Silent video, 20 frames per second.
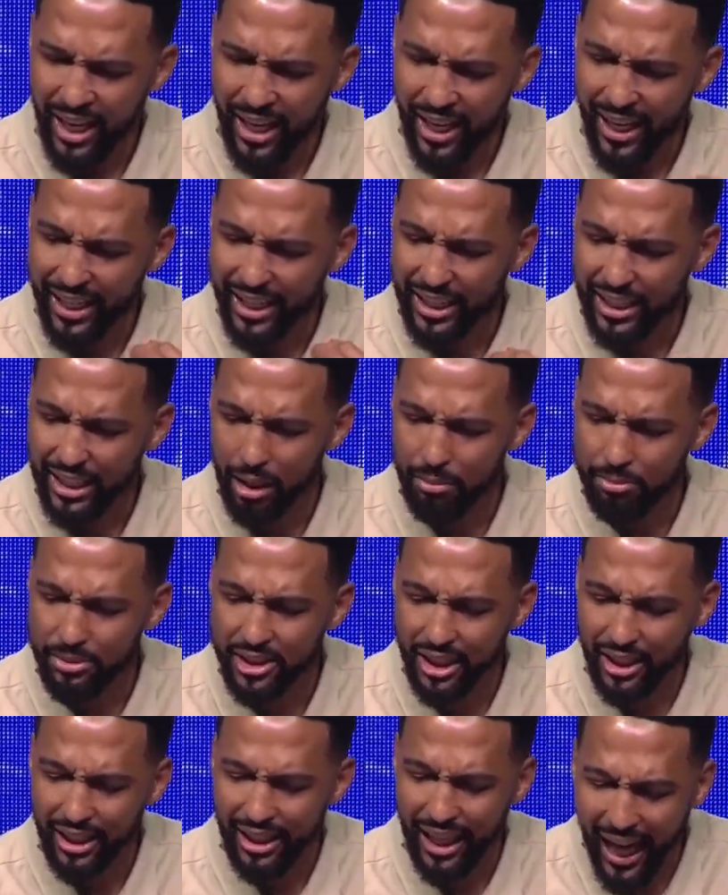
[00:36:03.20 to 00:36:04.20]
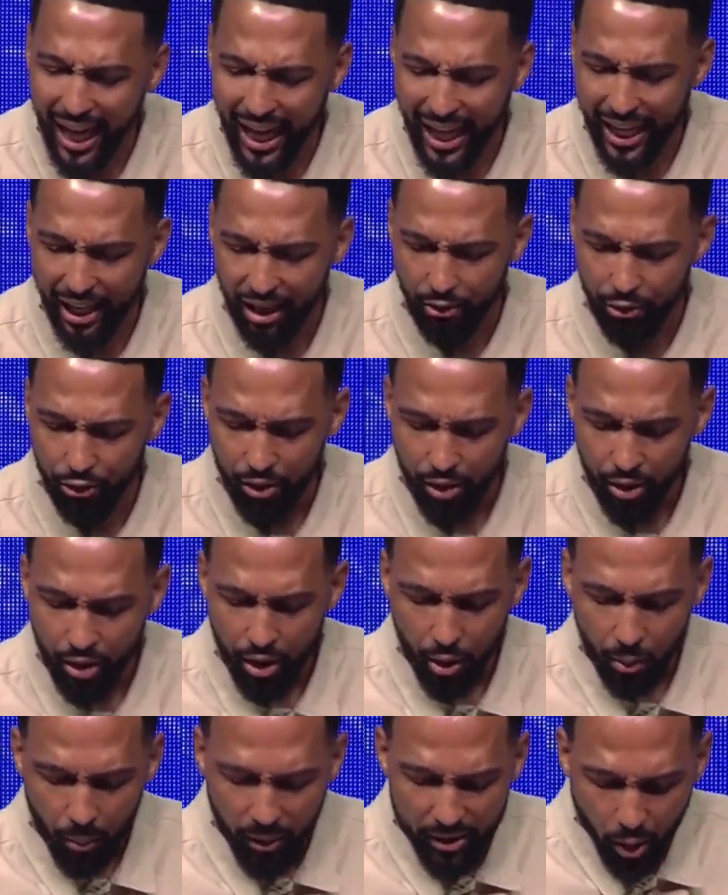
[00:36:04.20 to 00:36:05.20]
and comes alive
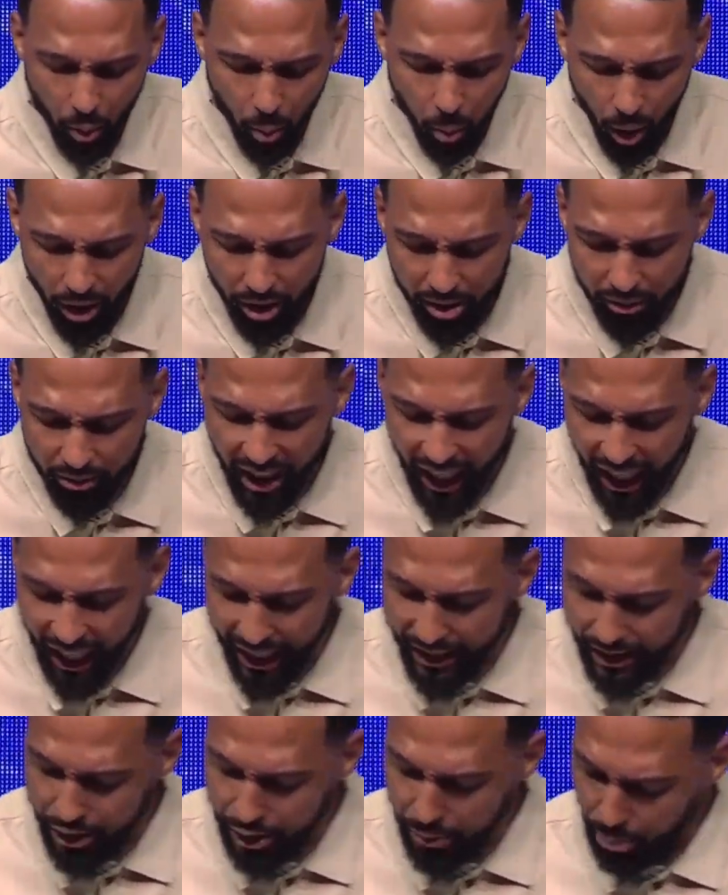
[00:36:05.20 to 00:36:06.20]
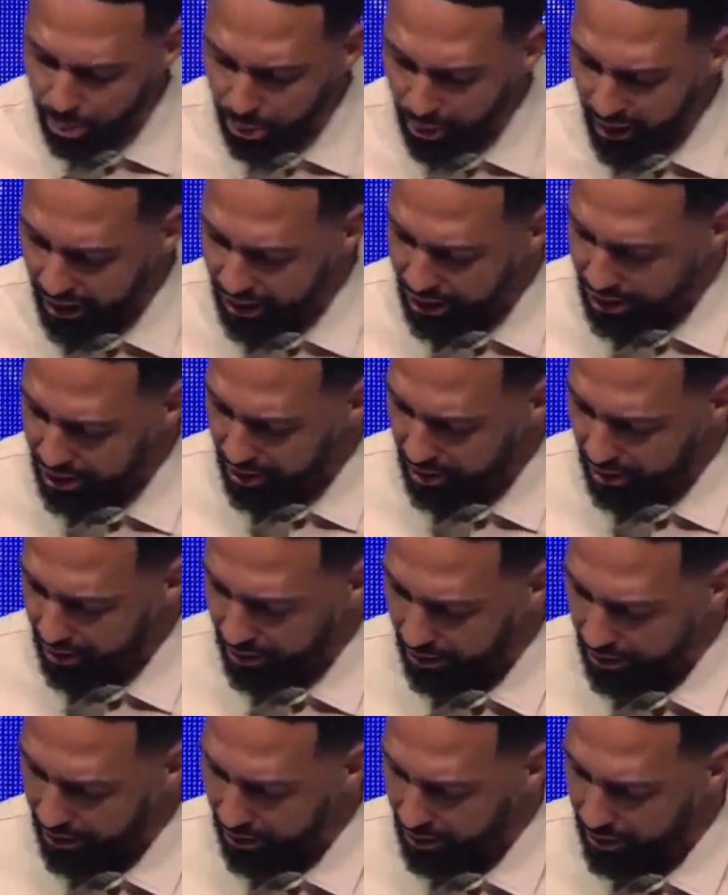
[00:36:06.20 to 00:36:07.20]
when the Word of God is preached.
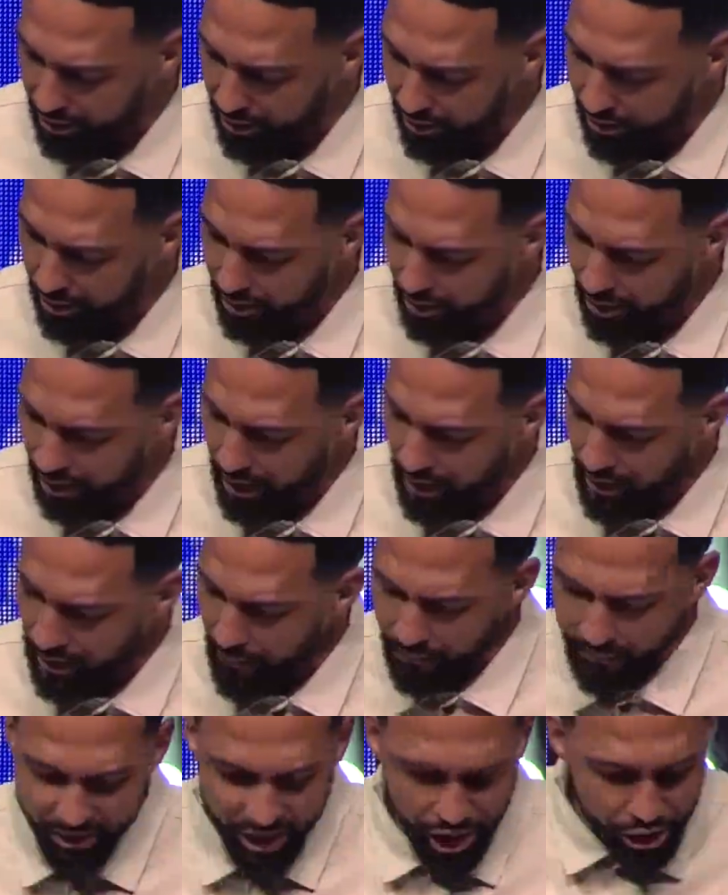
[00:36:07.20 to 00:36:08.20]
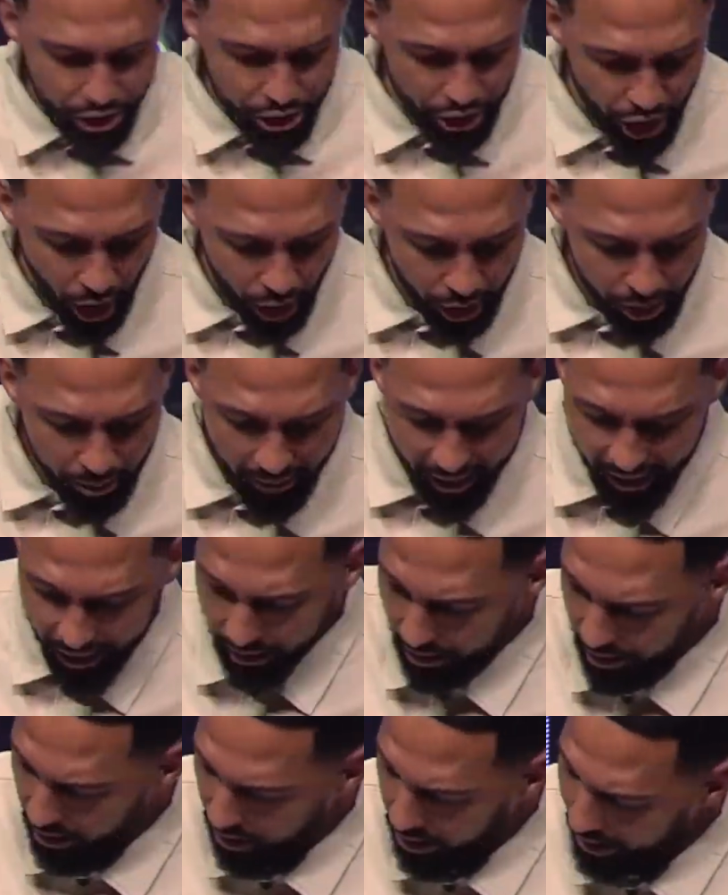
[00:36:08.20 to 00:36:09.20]
Discernment
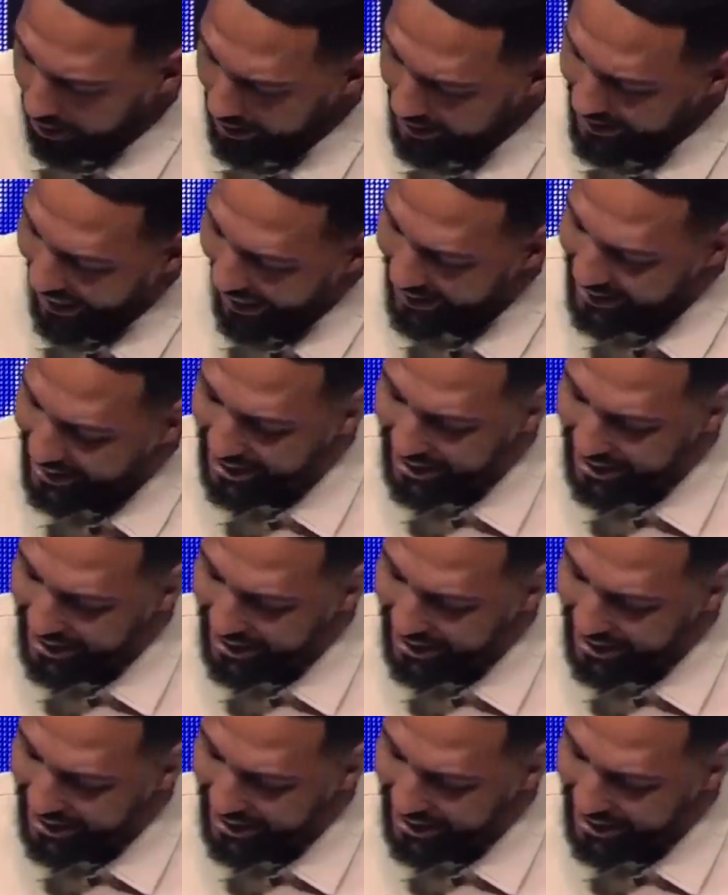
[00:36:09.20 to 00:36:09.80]
takes